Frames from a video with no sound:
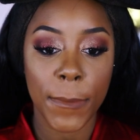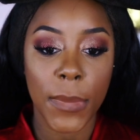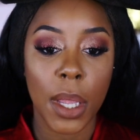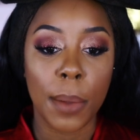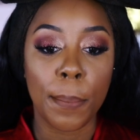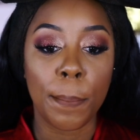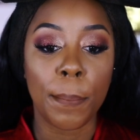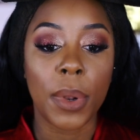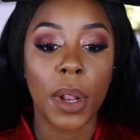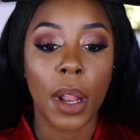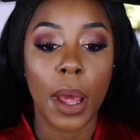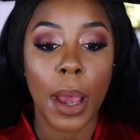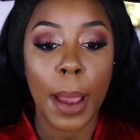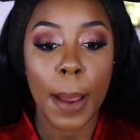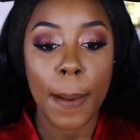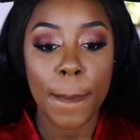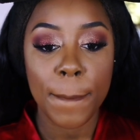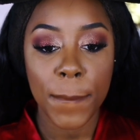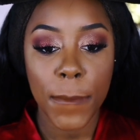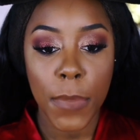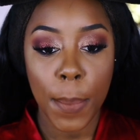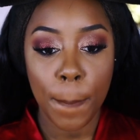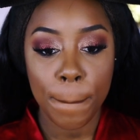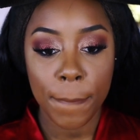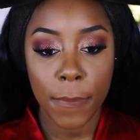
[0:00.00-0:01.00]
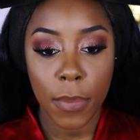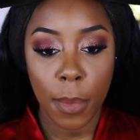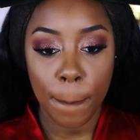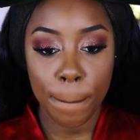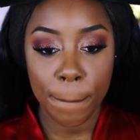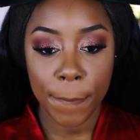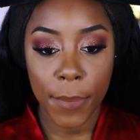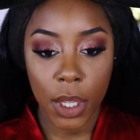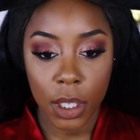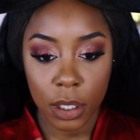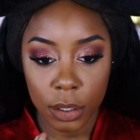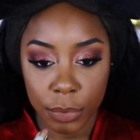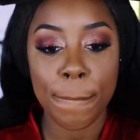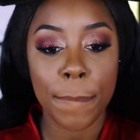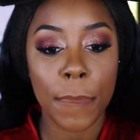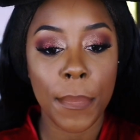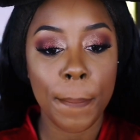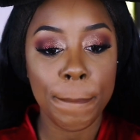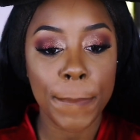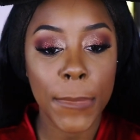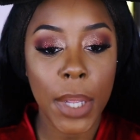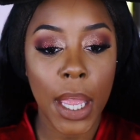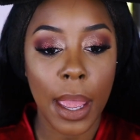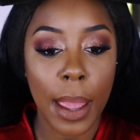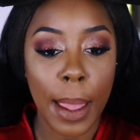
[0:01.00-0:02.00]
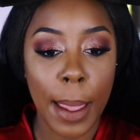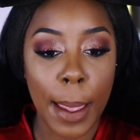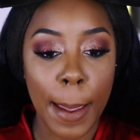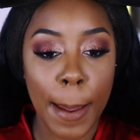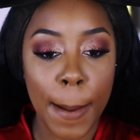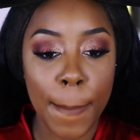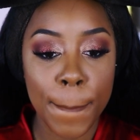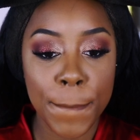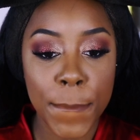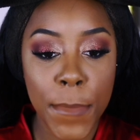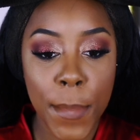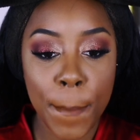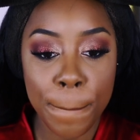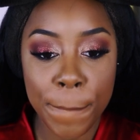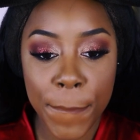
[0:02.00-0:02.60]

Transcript: and blot. Okay.